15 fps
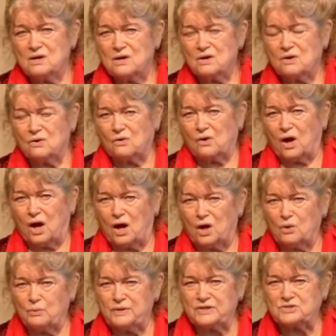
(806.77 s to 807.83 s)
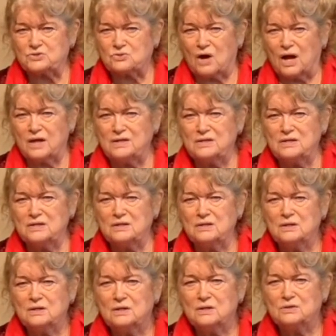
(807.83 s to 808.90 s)
Or are we trying
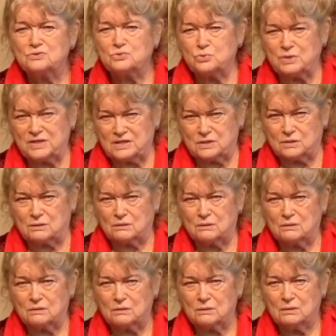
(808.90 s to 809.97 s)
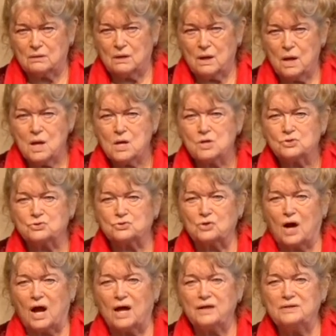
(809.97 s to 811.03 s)
to hear,
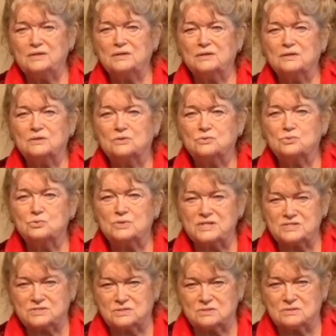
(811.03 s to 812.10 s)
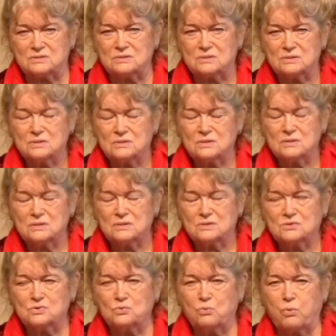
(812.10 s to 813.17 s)
trying to listen
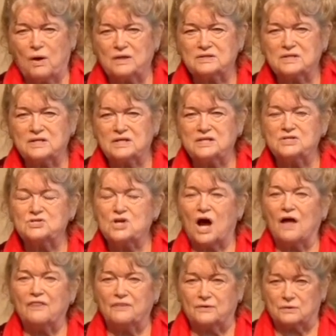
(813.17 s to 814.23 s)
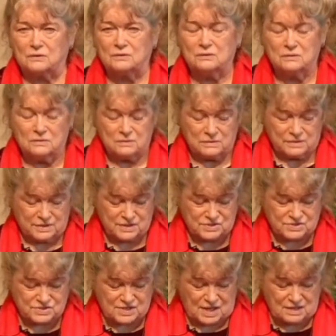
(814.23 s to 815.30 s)
to what each other is
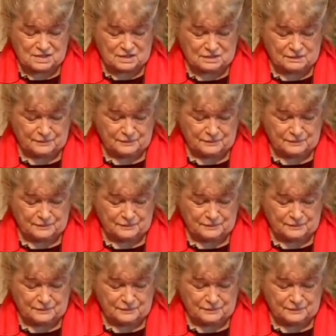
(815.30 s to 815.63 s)
saying?